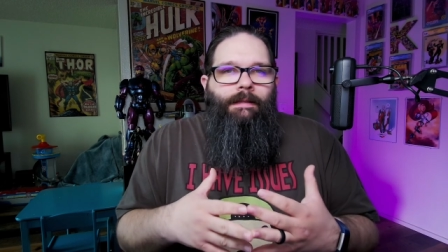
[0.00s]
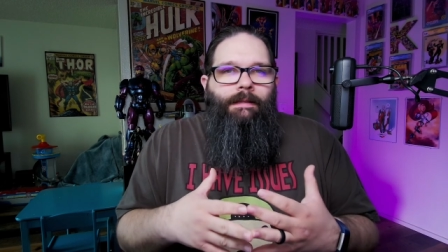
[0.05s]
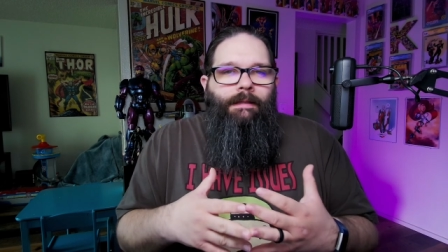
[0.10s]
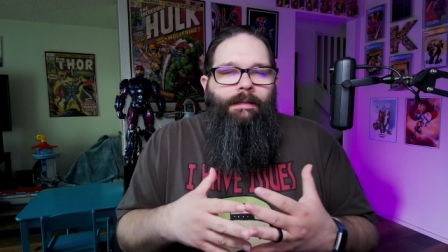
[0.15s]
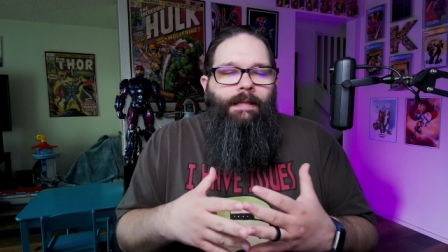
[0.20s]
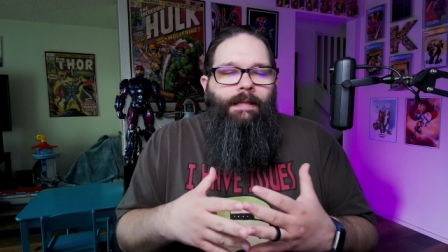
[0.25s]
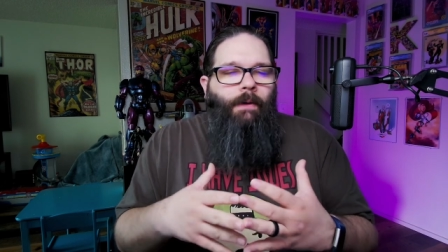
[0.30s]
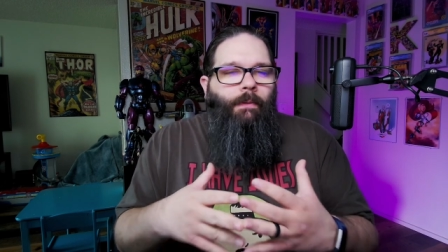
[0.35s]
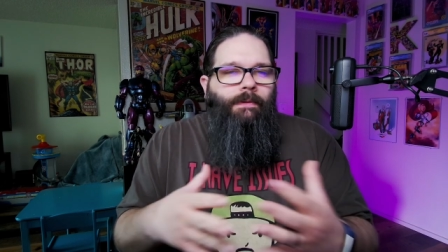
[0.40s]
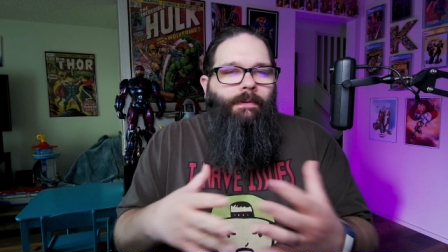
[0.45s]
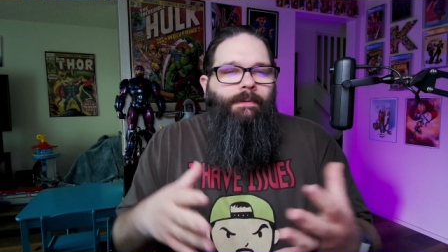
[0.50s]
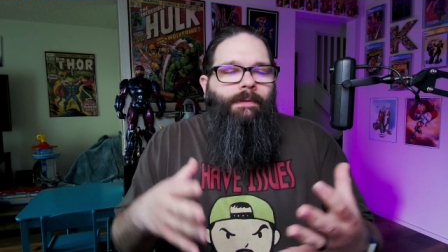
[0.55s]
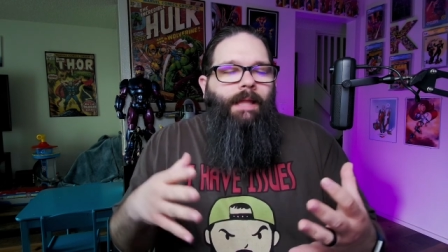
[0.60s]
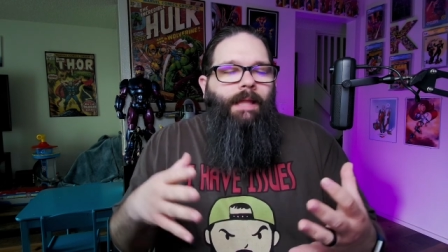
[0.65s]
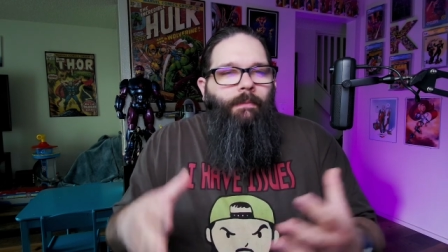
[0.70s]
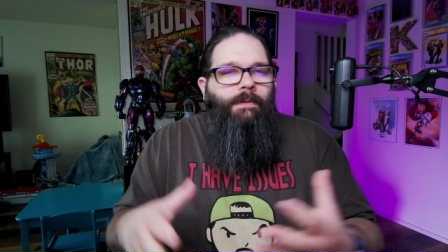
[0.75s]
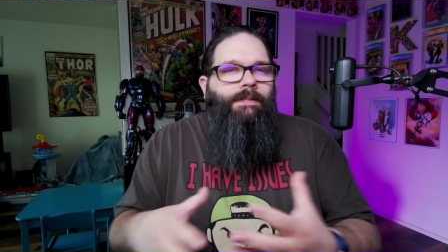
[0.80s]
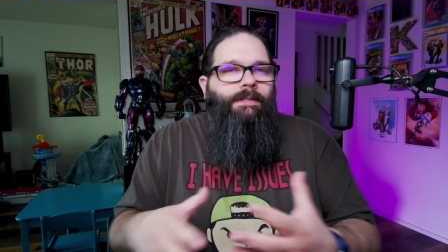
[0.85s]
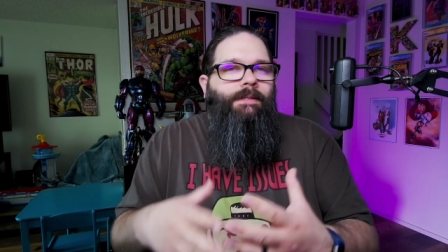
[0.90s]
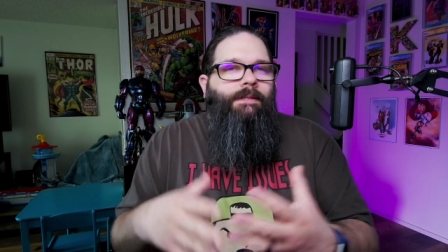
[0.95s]
that was
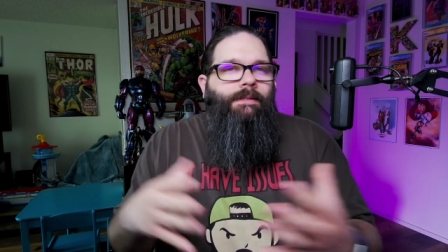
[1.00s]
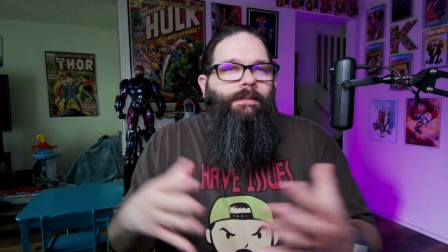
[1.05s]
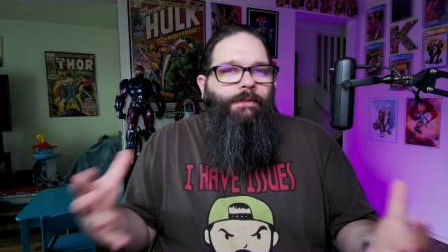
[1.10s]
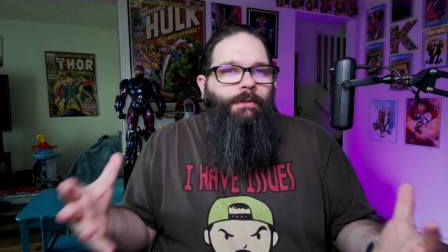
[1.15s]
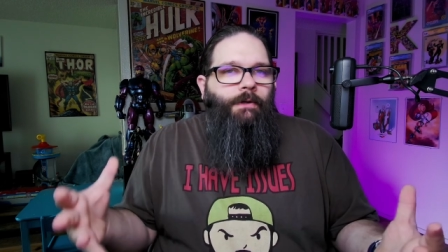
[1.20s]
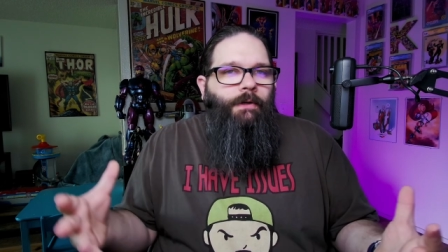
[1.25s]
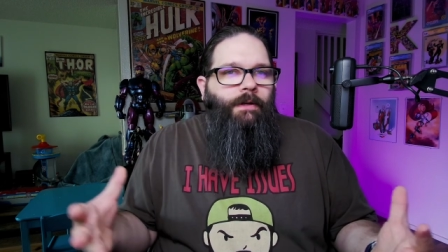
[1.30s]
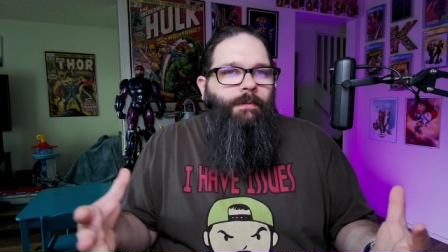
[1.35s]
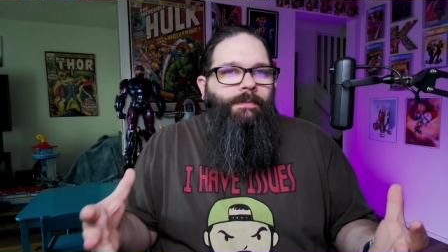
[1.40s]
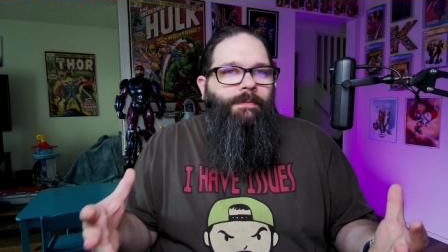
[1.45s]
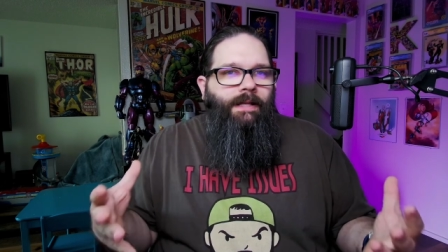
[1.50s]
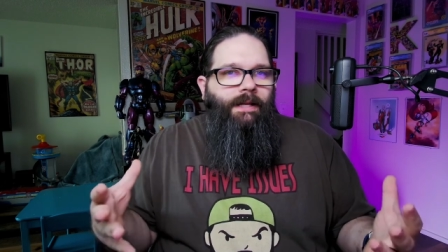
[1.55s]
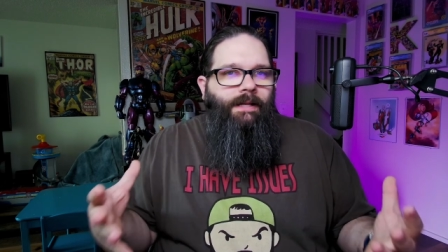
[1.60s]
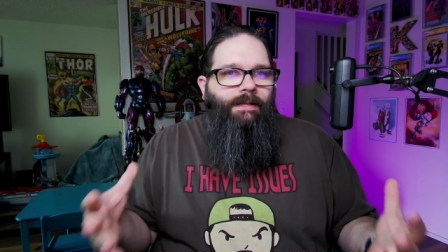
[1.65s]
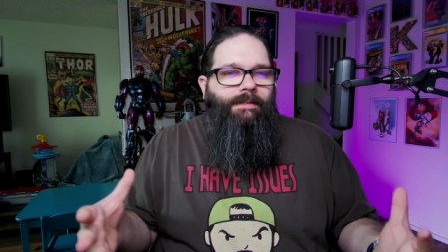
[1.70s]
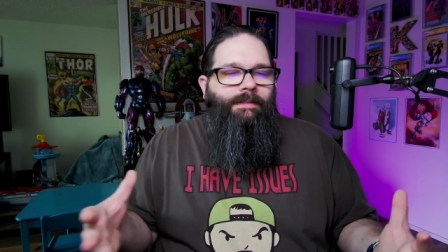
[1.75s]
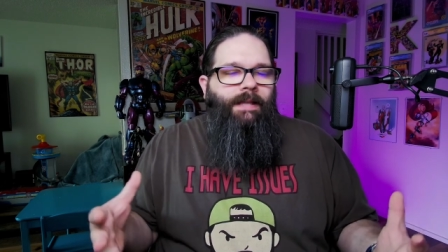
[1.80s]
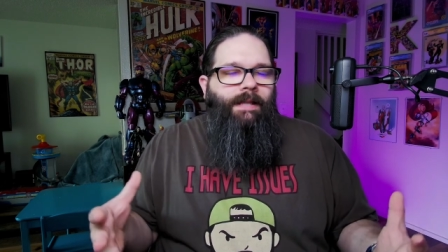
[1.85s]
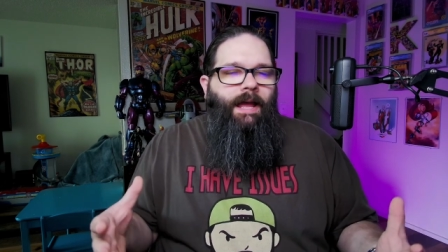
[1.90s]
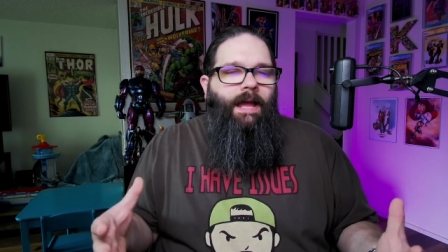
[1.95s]
that was the
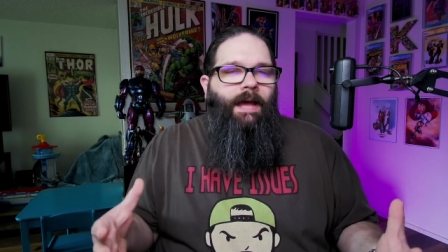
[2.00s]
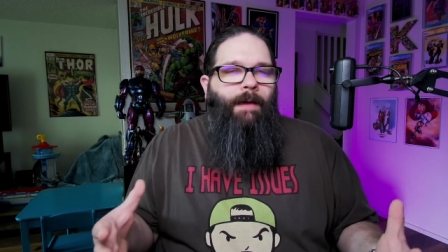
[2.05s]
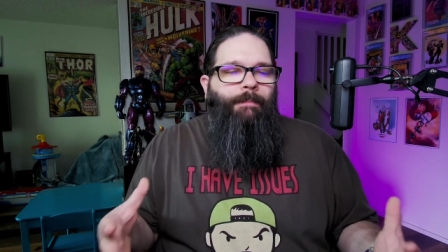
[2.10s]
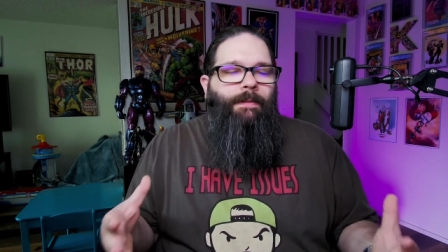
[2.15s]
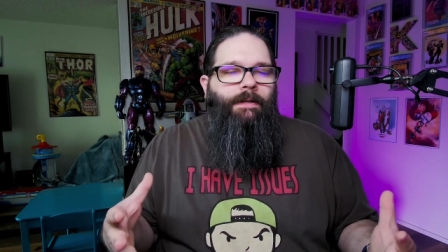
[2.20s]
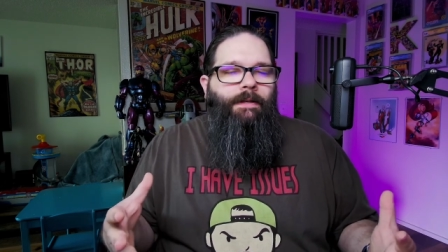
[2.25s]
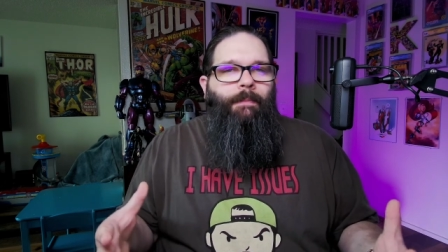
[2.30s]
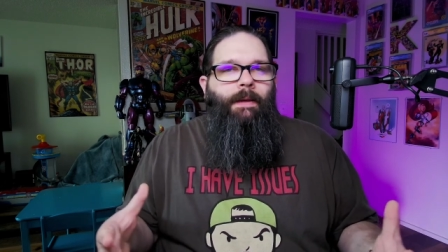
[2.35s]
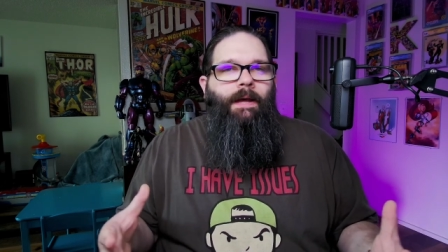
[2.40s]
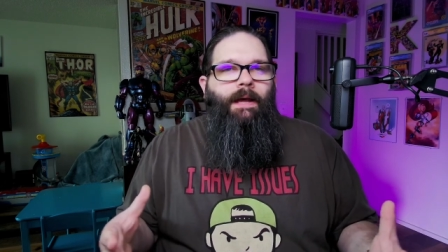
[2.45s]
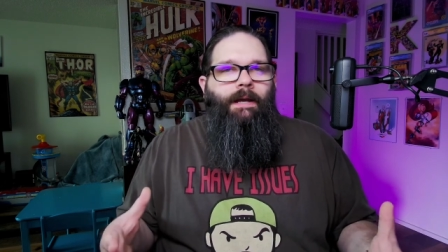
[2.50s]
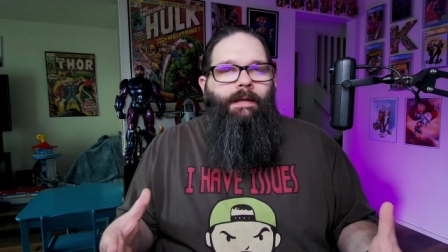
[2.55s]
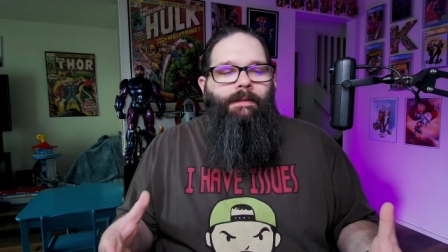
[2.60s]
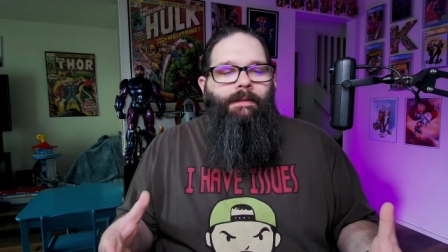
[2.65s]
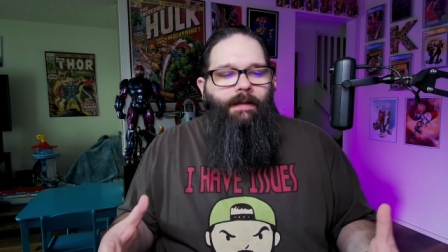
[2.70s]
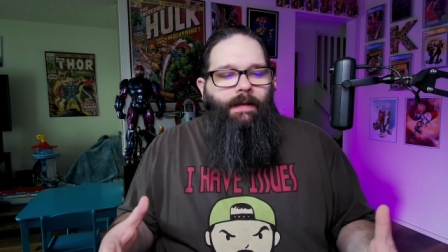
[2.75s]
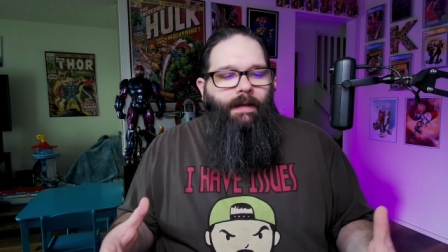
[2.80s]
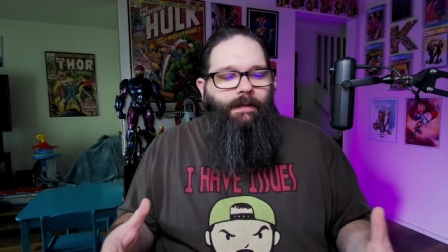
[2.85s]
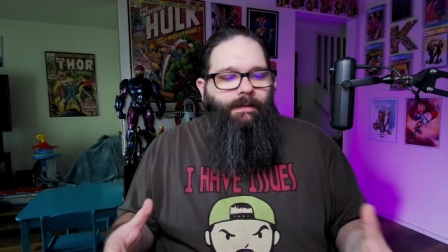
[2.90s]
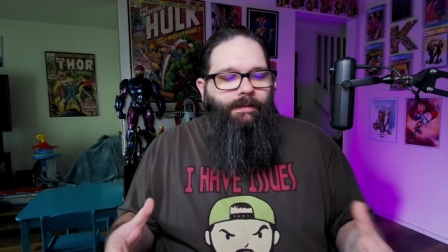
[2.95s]
circumstance that happened back in
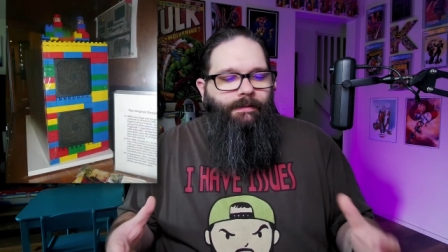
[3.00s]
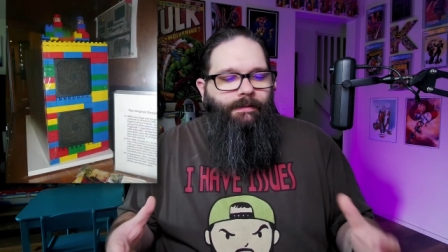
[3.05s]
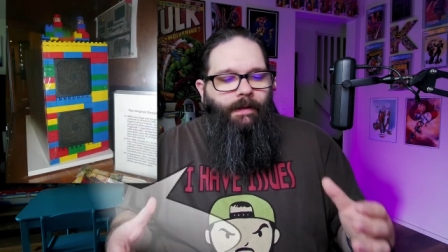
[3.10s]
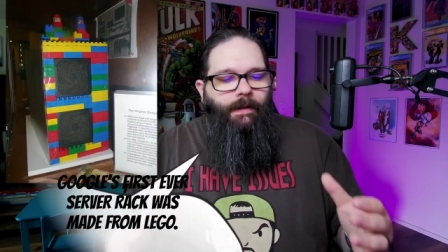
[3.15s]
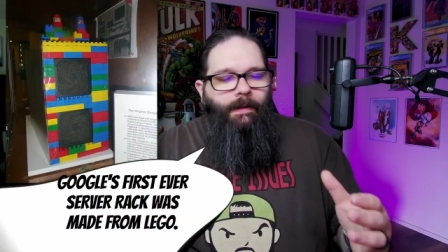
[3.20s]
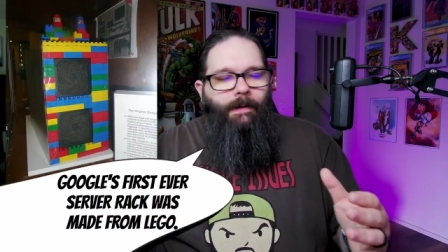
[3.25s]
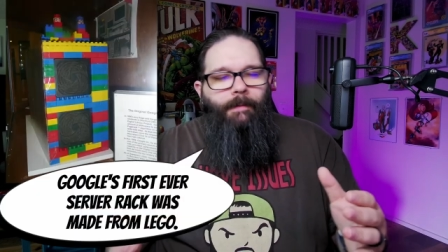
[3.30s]
the 90s.